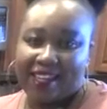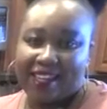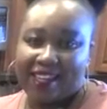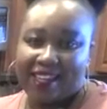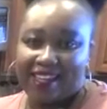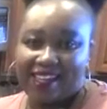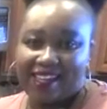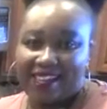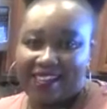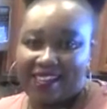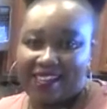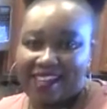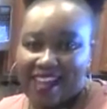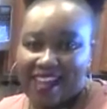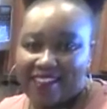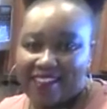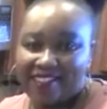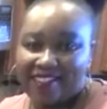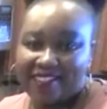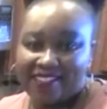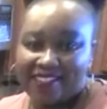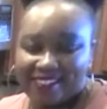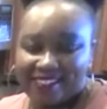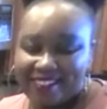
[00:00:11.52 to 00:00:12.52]
Good
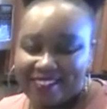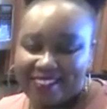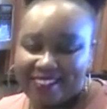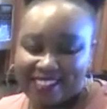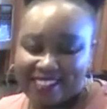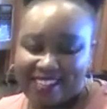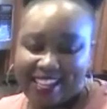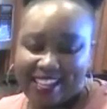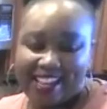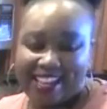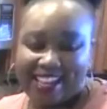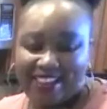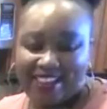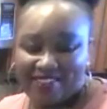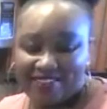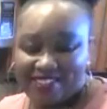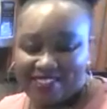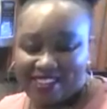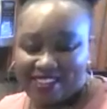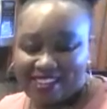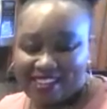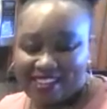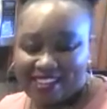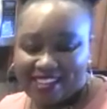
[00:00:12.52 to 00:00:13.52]
afternoon, good
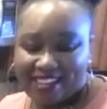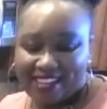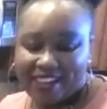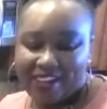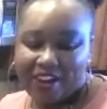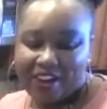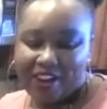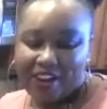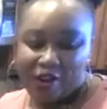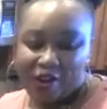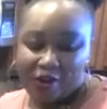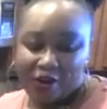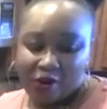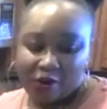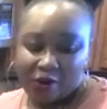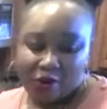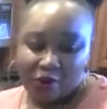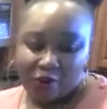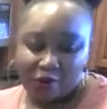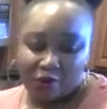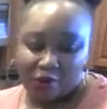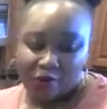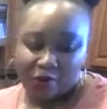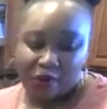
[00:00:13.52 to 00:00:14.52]
evening.
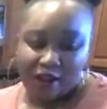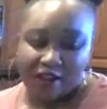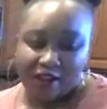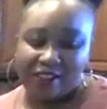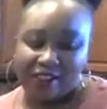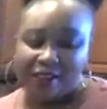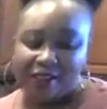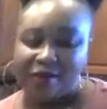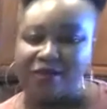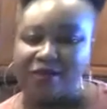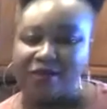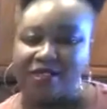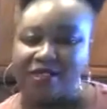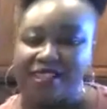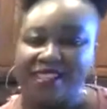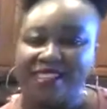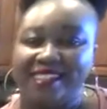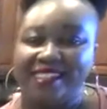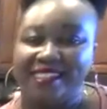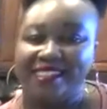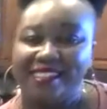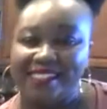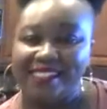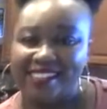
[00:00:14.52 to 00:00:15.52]
Welcome to
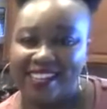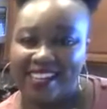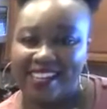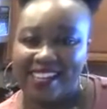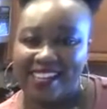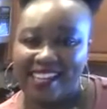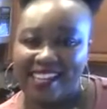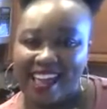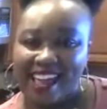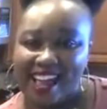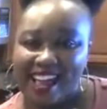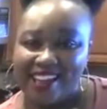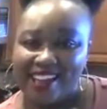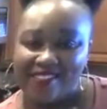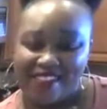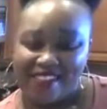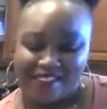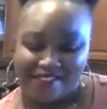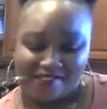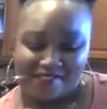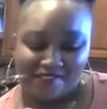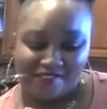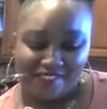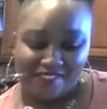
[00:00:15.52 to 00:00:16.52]
Cooking Live
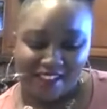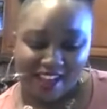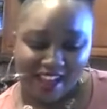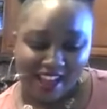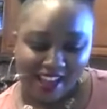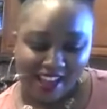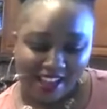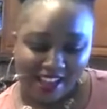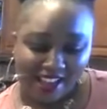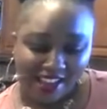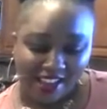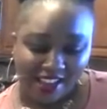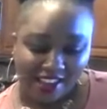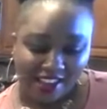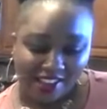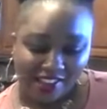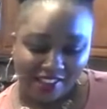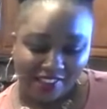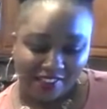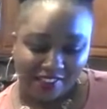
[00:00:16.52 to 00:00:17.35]
at 5.